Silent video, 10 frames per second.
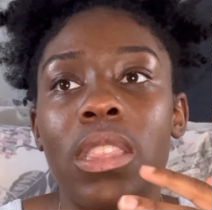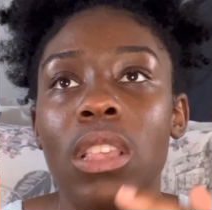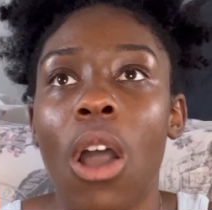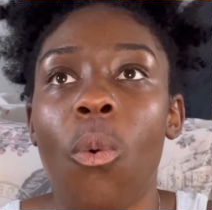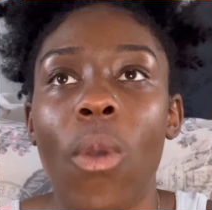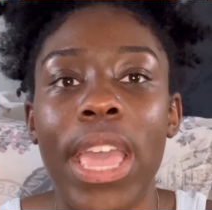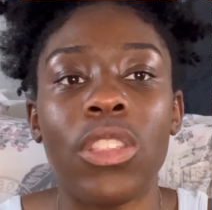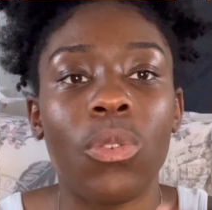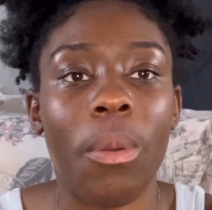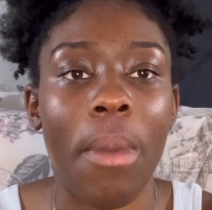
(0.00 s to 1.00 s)
a way
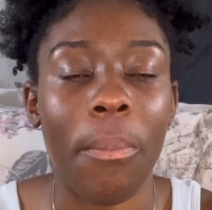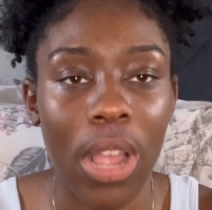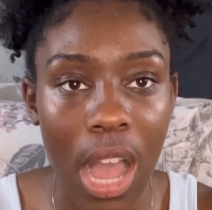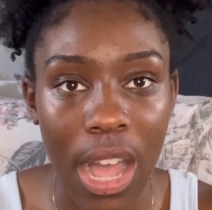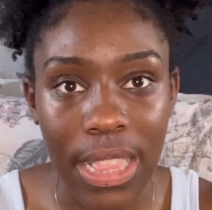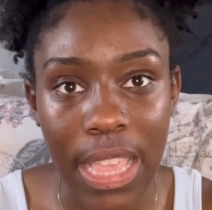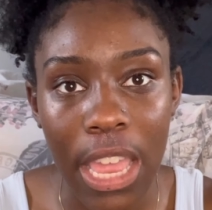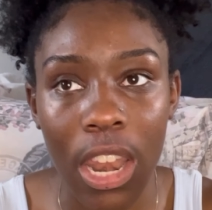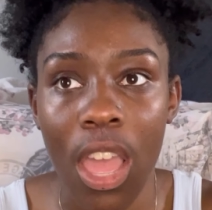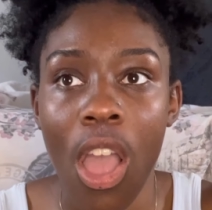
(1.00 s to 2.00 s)
to remember
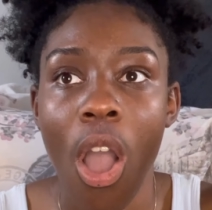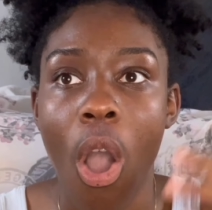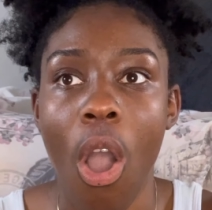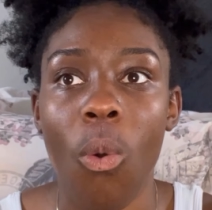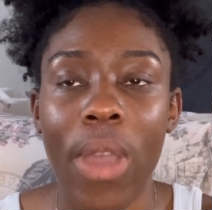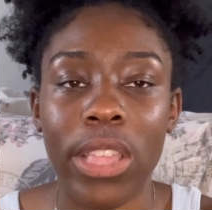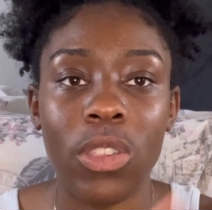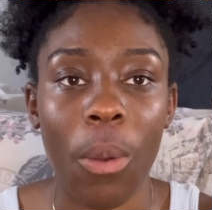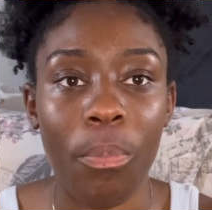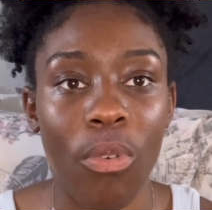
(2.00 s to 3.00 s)
content, a way
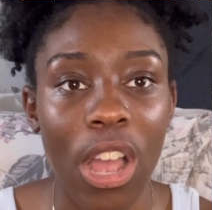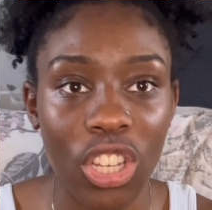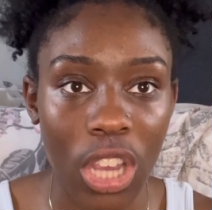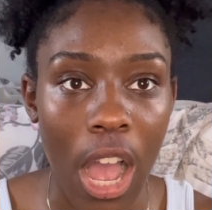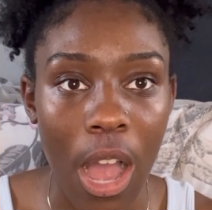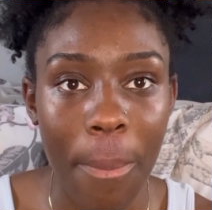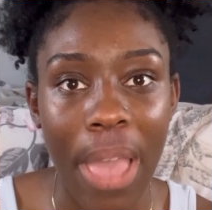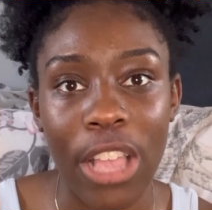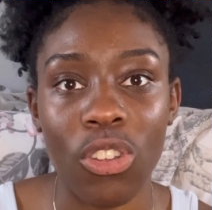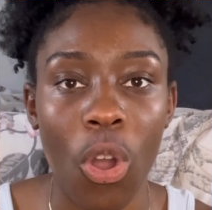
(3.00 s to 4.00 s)
to brush up
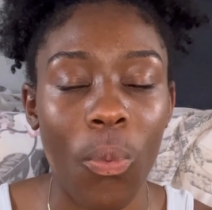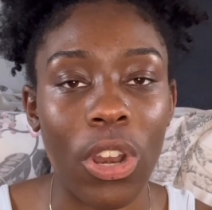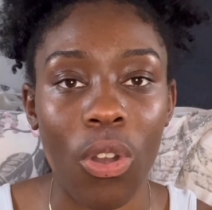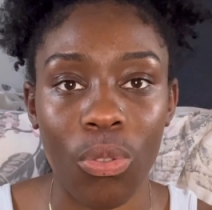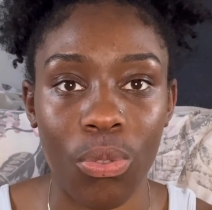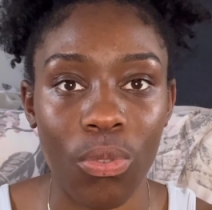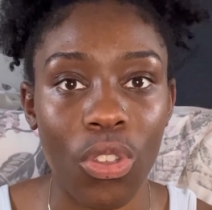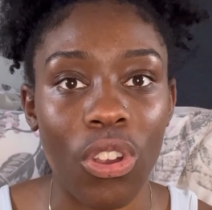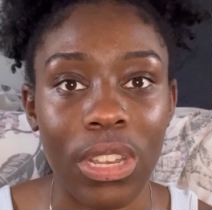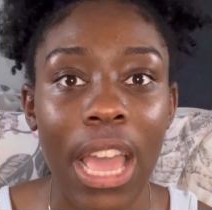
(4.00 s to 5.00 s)
and you don't want to go through
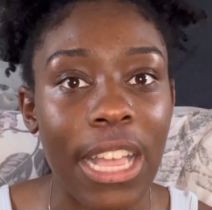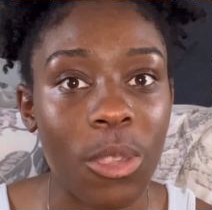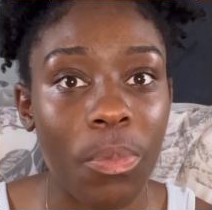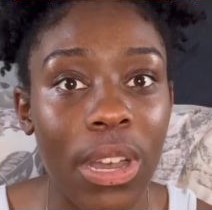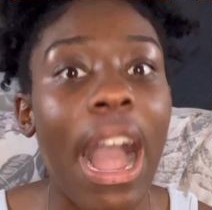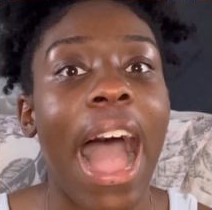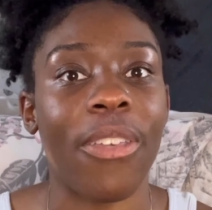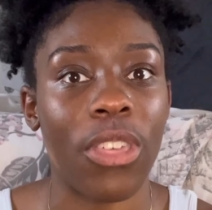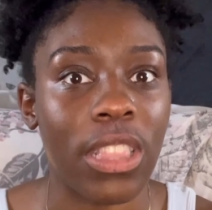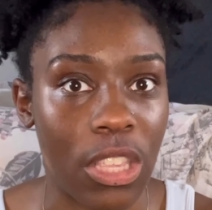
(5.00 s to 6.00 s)
your textbook, I
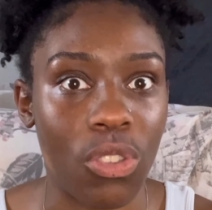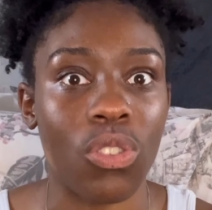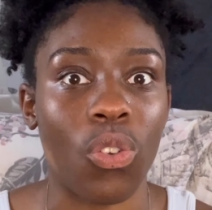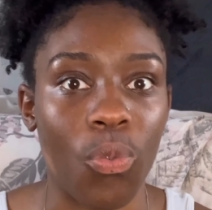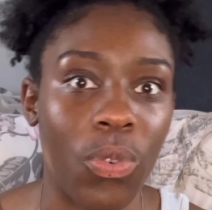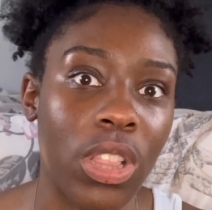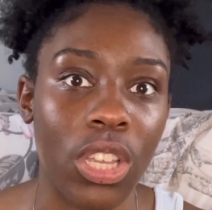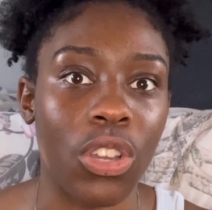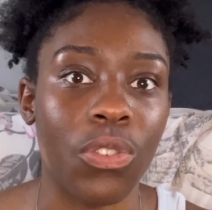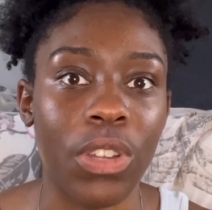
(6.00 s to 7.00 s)
think this is a really
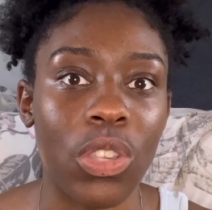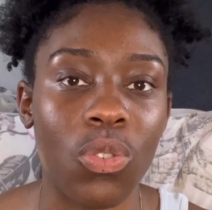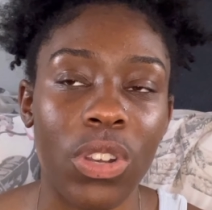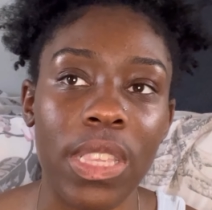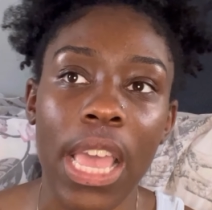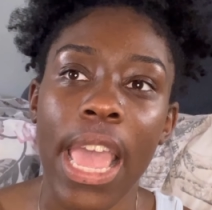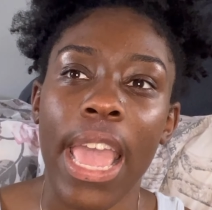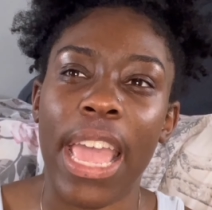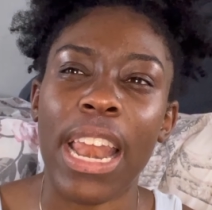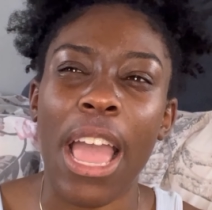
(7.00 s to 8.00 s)
good resource.
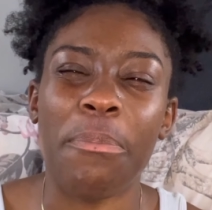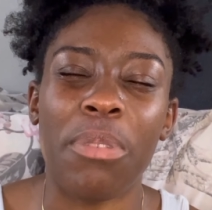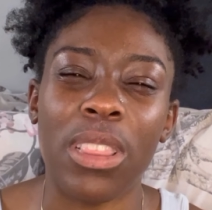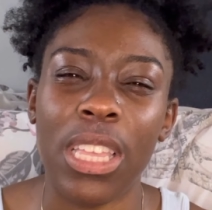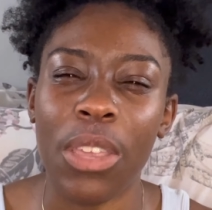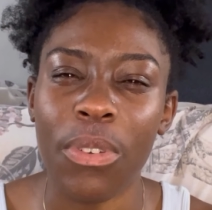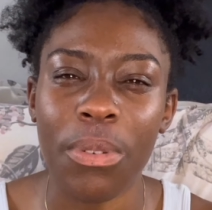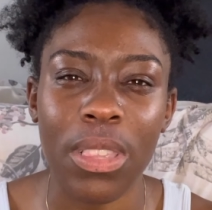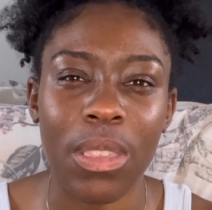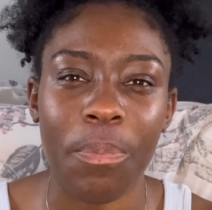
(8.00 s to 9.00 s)
And I believe it
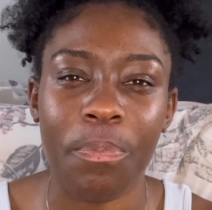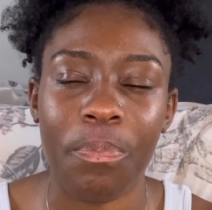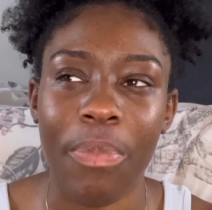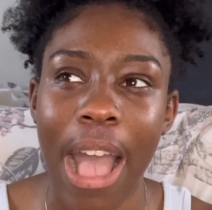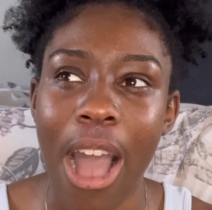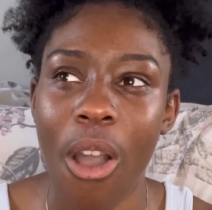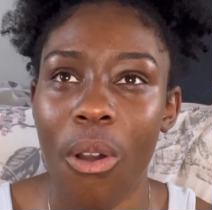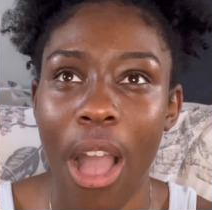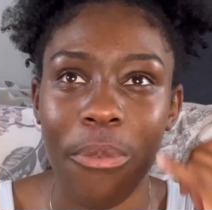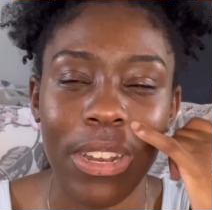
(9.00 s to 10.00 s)
was
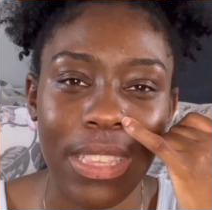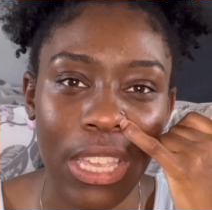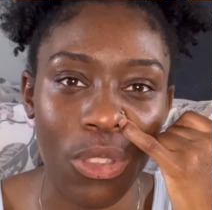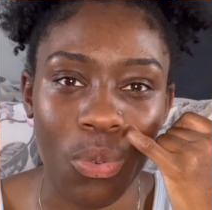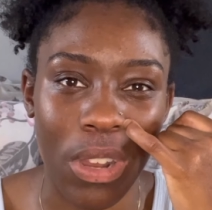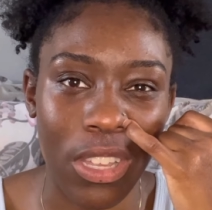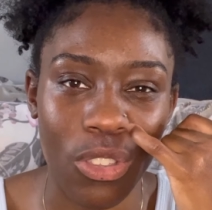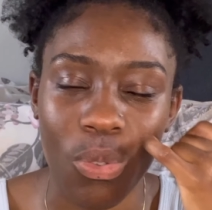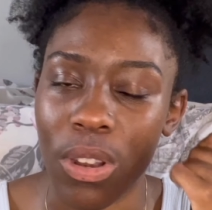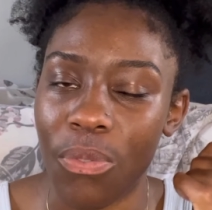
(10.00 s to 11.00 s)
about, I want to say 20
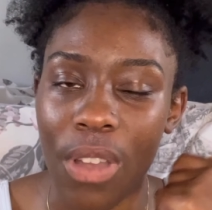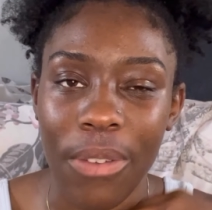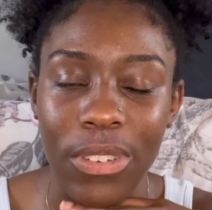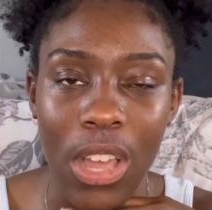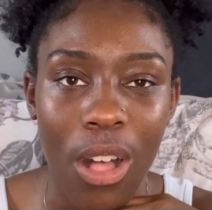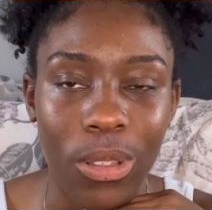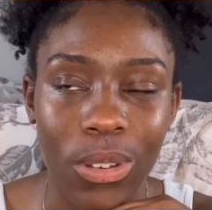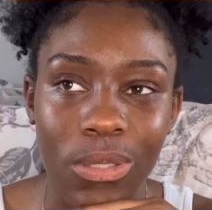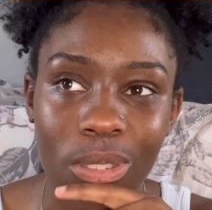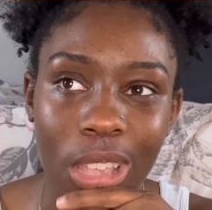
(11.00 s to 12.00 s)
to
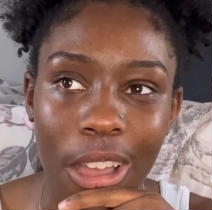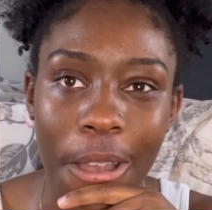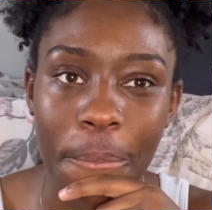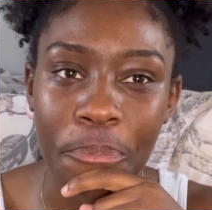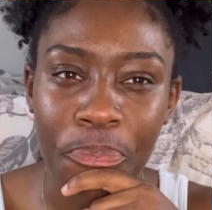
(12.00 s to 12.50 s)
$25. Um,